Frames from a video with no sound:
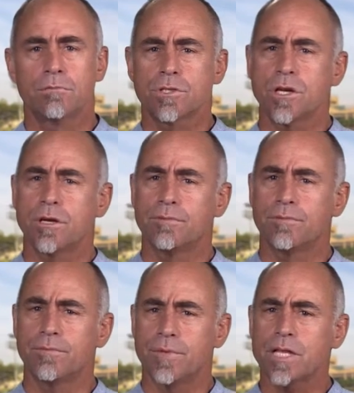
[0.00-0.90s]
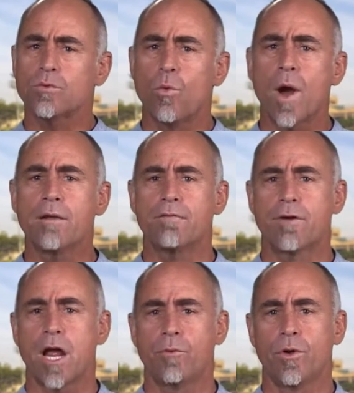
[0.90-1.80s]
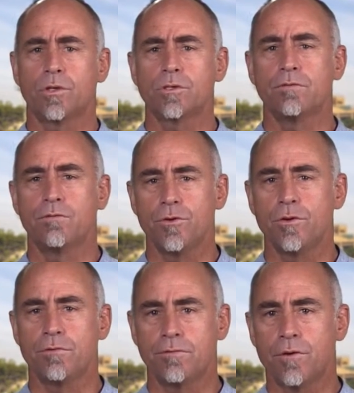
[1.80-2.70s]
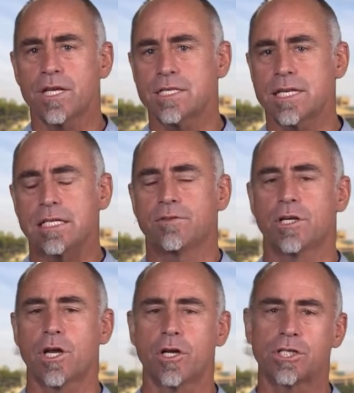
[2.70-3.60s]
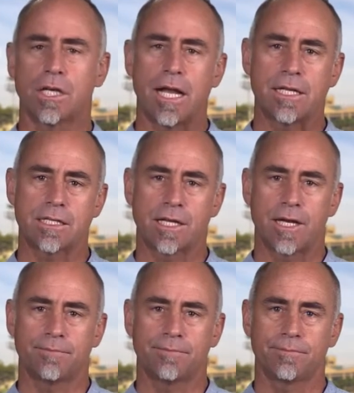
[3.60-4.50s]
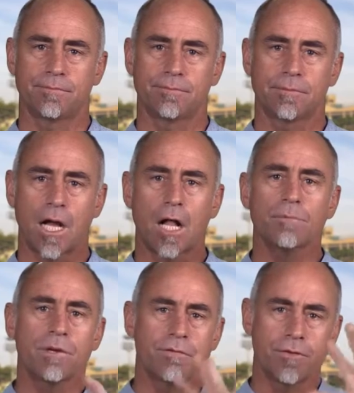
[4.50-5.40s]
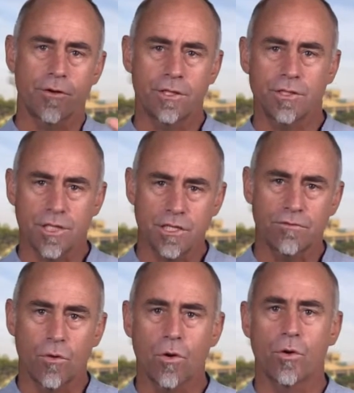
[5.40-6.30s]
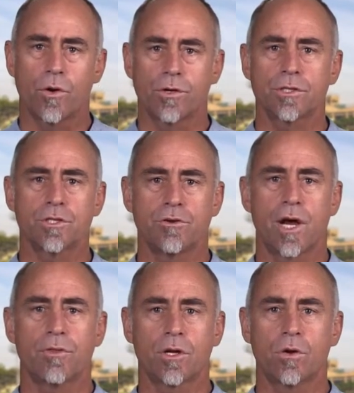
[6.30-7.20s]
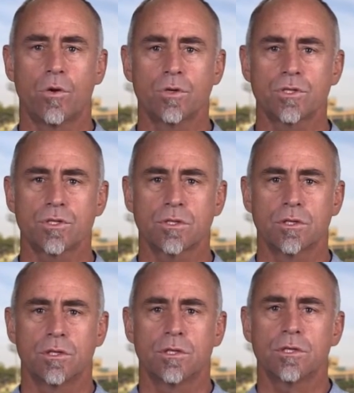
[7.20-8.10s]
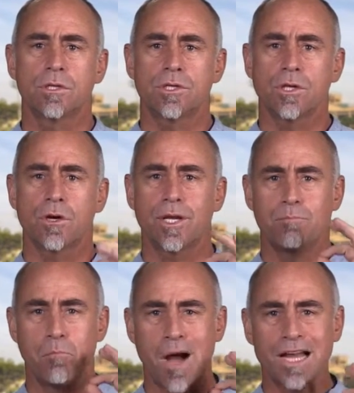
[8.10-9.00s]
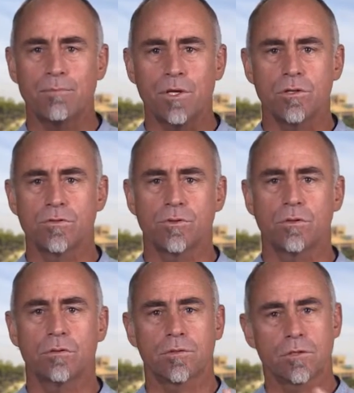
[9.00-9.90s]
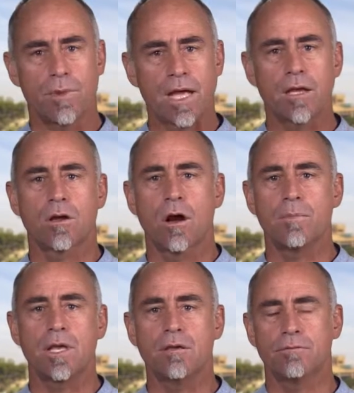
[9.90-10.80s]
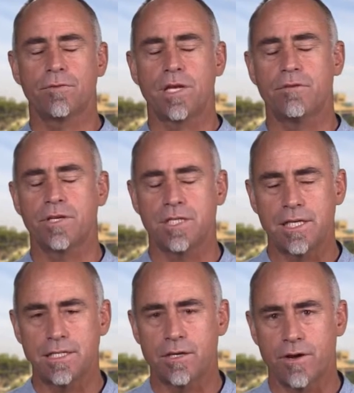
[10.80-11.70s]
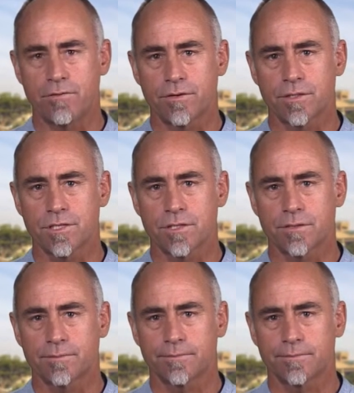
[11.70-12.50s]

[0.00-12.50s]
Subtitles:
So that's one framework to view the full extent of the coaching landscape. I'll be referring to these 4 quadrants throughout the course, so it might be useful to make a copy for easy reference.